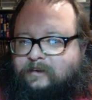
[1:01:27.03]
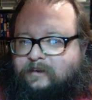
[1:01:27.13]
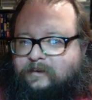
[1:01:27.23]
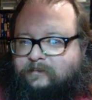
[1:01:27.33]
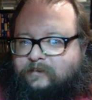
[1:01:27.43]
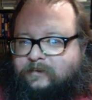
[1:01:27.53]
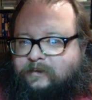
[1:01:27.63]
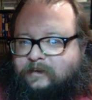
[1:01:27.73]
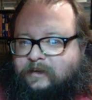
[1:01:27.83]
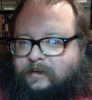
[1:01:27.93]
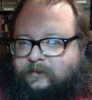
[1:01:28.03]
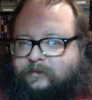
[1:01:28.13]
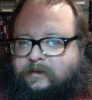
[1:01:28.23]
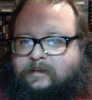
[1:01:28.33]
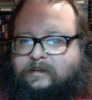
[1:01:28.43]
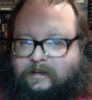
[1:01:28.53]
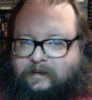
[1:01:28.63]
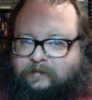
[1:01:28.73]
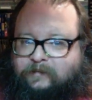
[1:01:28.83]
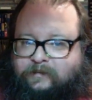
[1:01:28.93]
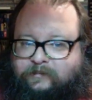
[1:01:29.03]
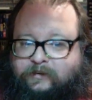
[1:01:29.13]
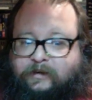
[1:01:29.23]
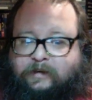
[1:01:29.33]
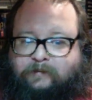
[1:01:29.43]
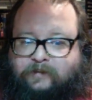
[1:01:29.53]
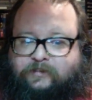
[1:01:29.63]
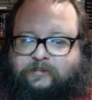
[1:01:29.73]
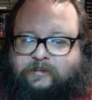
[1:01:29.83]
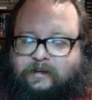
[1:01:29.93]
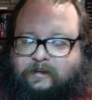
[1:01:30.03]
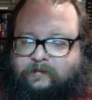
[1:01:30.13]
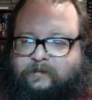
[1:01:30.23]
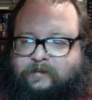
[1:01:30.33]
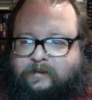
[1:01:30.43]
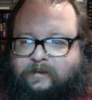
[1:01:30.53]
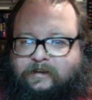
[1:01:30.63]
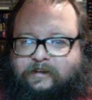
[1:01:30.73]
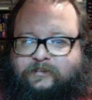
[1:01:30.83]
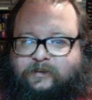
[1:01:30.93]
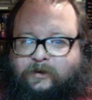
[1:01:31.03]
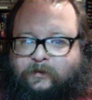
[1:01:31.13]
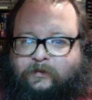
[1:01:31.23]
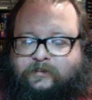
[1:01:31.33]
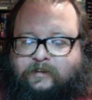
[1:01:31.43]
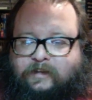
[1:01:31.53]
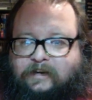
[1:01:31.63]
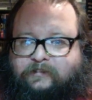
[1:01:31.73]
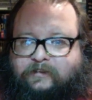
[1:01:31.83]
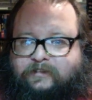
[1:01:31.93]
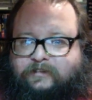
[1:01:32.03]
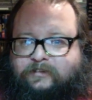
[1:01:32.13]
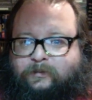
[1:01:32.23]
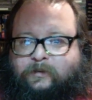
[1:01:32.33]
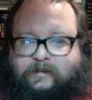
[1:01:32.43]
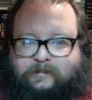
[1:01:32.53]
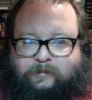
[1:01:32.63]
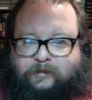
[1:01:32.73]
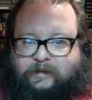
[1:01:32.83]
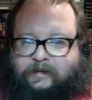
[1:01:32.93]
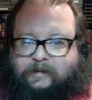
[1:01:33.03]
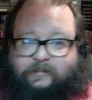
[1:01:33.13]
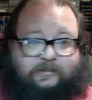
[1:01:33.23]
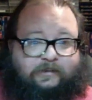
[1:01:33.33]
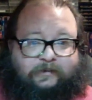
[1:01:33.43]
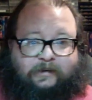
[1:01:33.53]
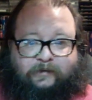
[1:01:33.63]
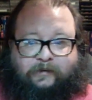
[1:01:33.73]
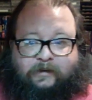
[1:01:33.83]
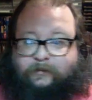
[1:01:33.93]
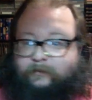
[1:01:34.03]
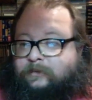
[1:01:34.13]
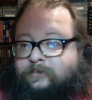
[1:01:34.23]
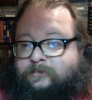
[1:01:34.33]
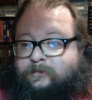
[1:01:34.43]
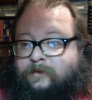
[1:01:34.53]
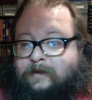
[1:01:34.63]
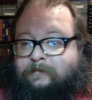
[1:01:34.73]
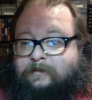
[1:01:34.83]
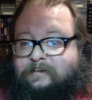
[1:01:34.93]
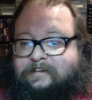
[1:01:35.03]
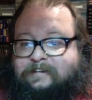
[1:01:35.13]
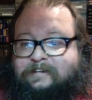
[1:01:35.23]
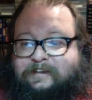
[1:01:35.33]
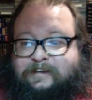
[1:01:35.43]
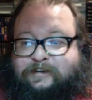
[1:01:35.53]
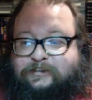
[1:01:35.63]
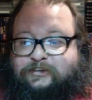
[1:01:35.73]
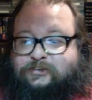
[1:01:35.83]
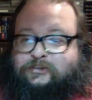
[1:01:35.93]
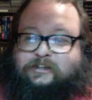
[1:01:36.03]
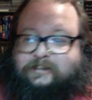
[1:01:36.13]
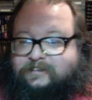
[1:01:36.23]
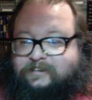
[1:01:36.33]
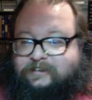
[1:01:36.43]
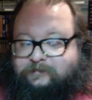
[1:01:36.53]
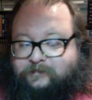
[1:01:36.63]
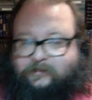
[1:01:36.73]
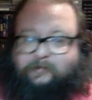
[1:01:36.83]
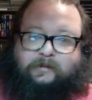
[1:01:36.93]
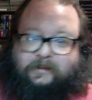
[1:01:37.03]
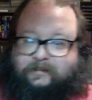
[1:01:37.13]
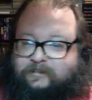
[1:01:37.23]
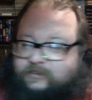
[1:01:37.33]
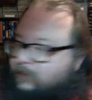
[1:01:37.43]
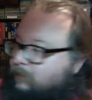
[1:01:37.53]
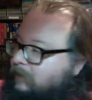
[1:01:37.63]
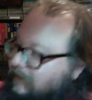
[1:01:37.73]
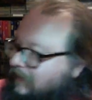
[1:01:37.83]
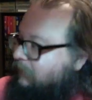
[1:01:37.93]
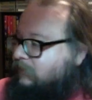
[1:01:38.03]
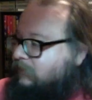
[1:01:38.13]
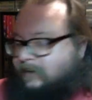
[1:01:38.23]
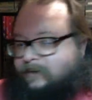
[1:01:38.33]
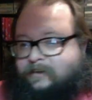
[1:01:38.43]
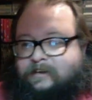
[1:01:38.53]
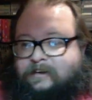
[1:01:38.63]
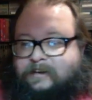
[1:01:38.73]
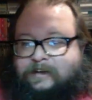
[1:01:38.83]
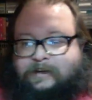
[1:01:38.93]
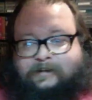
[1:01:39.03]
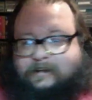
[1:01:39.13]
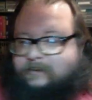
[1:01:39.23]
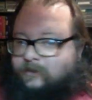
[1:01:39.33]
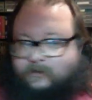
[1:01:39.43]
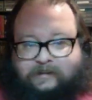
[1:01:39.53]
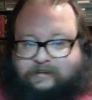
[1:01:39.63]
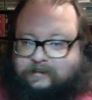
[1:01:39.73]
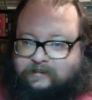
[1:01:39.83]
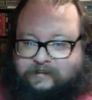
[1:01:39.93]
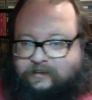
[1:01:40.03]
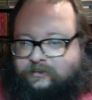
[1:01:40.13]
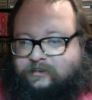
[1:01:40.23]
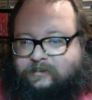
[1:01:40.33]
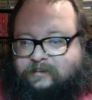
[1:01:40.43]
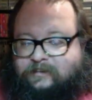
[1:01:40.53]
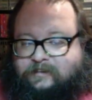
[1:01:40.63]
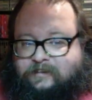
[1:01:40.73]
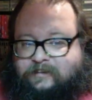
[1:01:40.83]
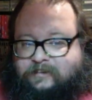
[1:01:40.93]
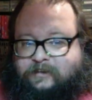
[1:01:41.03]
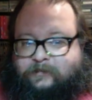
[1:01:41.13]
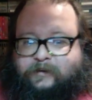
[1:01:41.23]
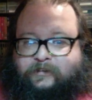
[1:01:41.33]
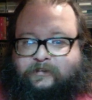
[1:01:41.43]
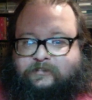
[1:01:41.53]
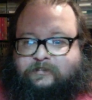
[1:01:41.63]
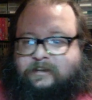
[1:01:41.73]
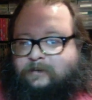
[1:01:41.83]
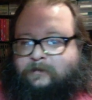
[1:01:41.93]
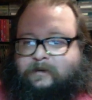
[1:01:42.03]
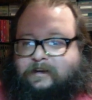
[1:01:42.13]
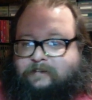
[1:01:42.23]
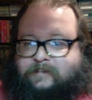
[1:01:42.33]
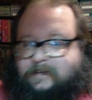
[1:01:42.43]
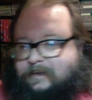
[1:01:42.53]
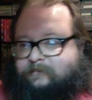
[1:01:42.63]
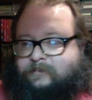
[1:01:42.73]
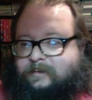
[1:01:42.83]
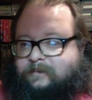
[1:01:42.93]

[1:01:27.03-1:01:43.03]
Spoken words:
very unique game, very ambitious game. So there's a lot of reason to want to play it. I just never got around to it, which is why we did the Dirty Dozen in the first place. There's so many games here that don't get the attention that they deserve. We always feel like we're going to have time for them,